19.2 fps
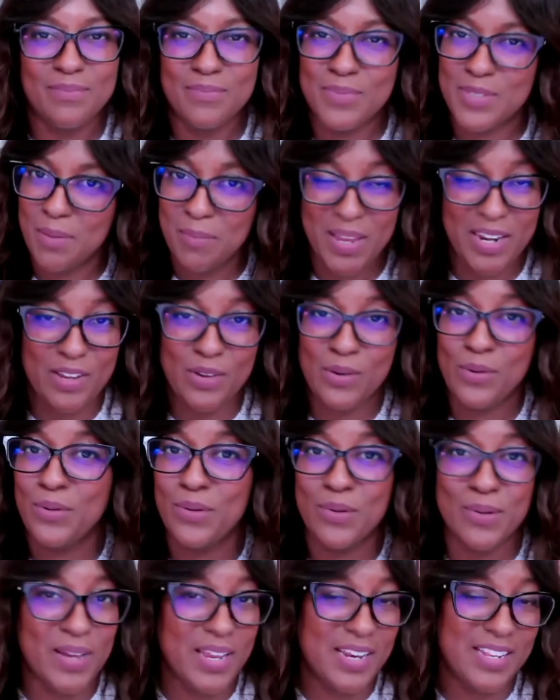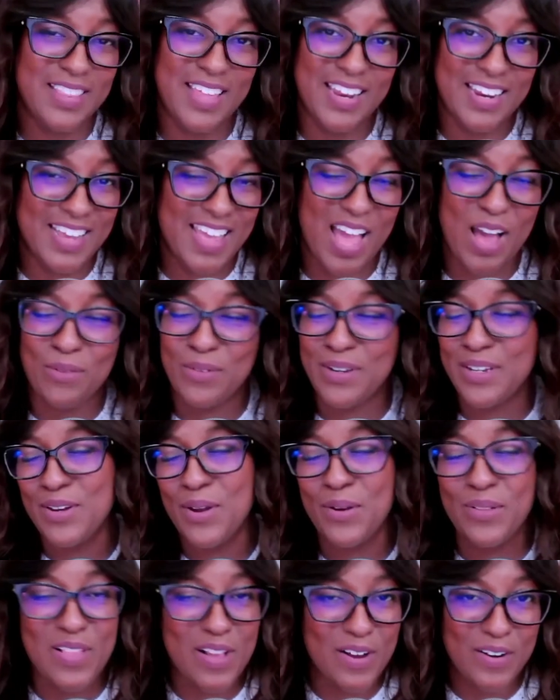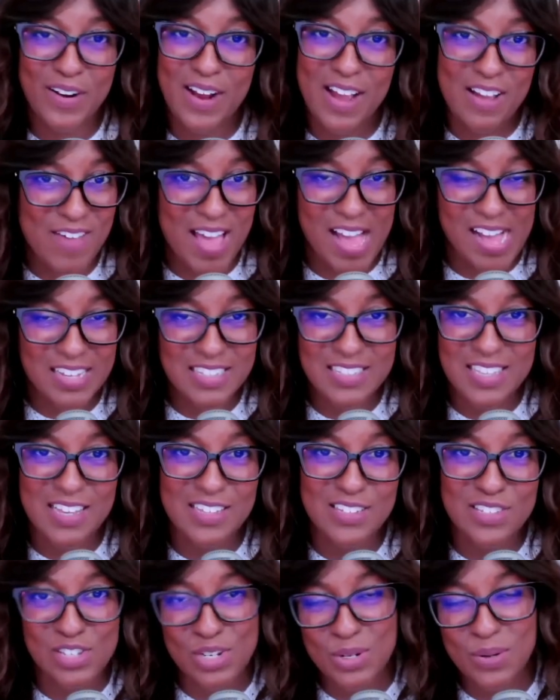somebody who created that account, we no longer have access to